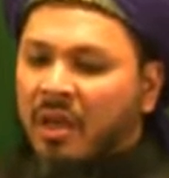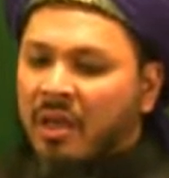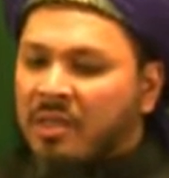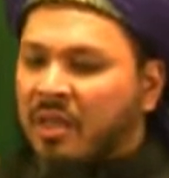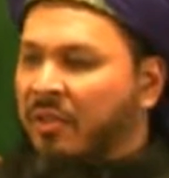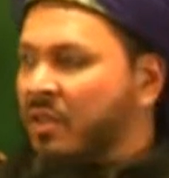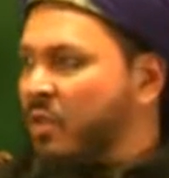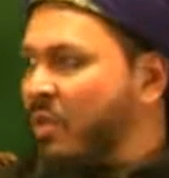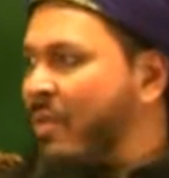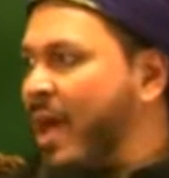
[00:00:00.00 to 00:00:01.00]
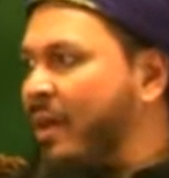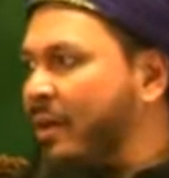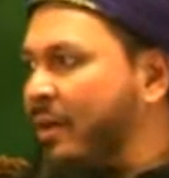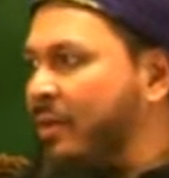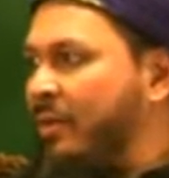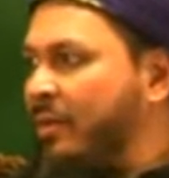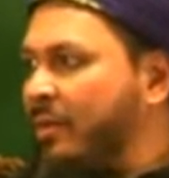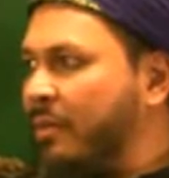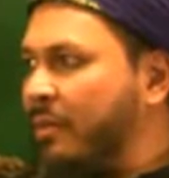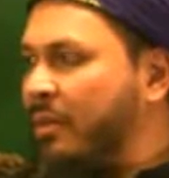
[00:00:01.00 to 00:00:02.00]
has given to the man.
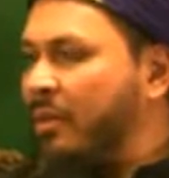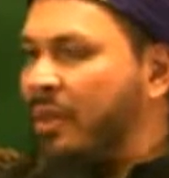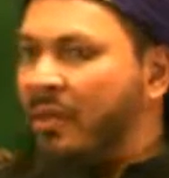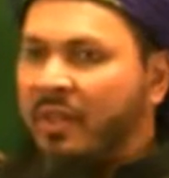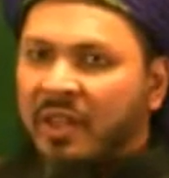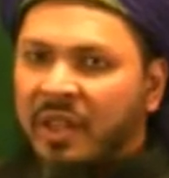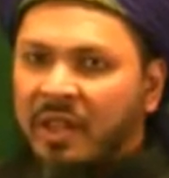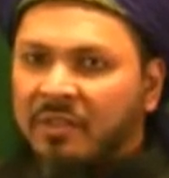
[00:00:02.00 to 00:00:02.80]
Everything